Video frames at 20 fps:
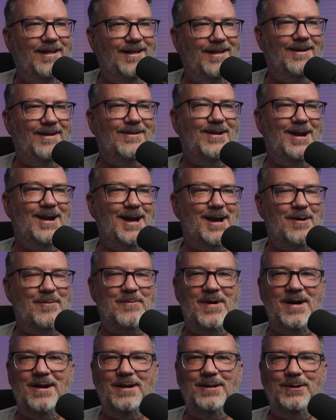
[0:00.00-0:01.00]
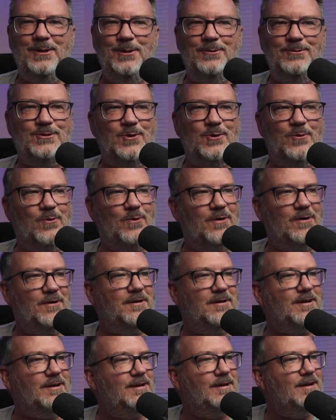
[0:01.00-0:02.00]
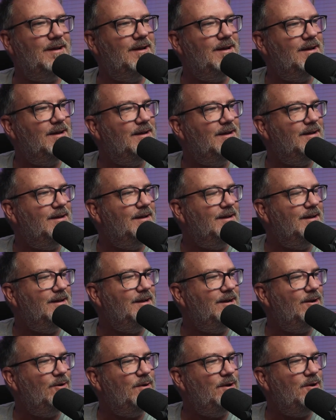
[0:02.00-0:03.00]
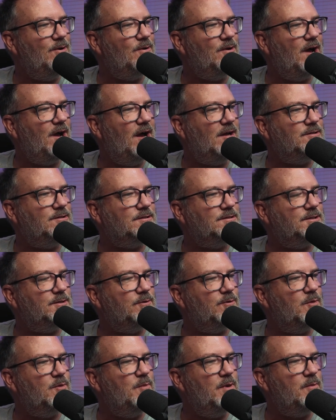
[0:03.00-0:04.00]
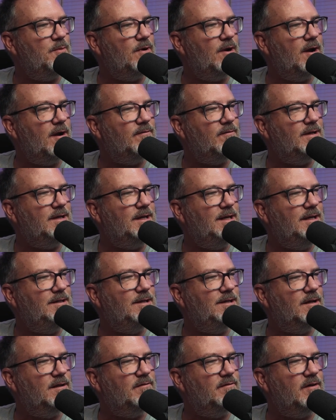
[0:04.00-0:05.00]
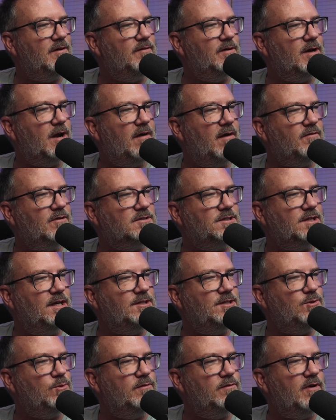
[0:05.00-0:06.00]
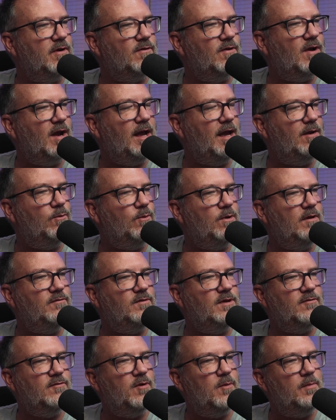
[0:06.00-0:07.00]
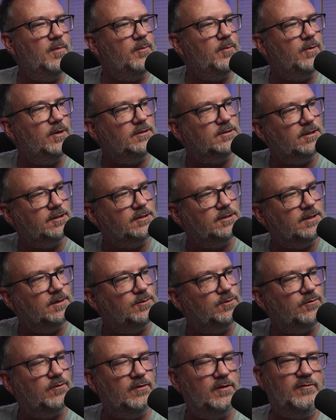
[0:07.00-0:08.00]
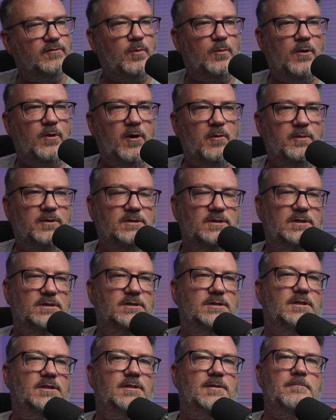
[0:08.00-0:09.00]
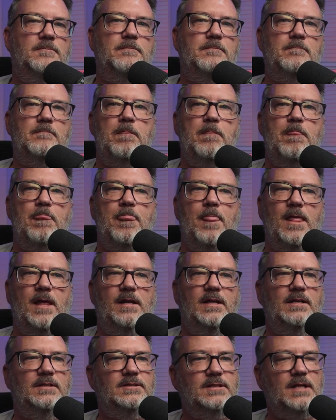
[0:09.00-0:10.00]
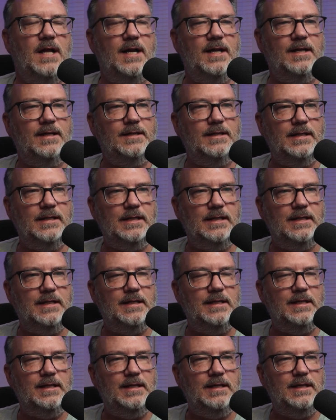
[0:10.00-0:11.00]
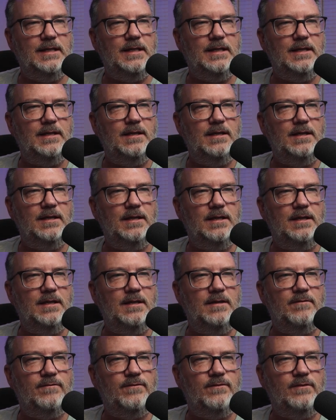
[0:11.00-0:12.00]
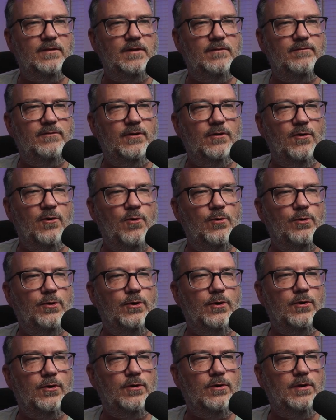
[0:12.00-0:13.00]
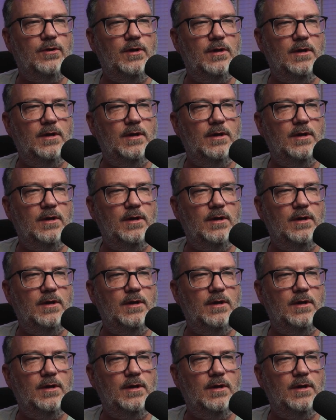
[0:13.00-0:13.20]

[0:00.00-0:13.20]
or how mine used to work. You know, we don't consciously remember every detail of every conversation we've ever had. We have different memory systems for different purposes. It's like if if you're older,